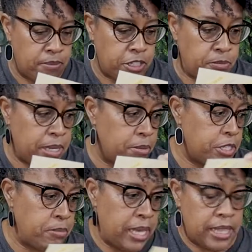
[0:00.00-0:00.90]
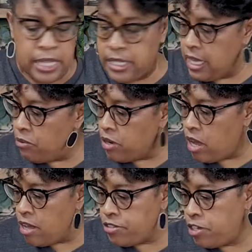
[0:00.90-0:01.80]
to be able to make this. And we're
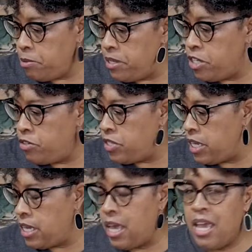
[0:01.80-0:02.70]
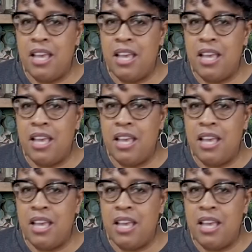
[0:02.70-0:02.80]
also going to be using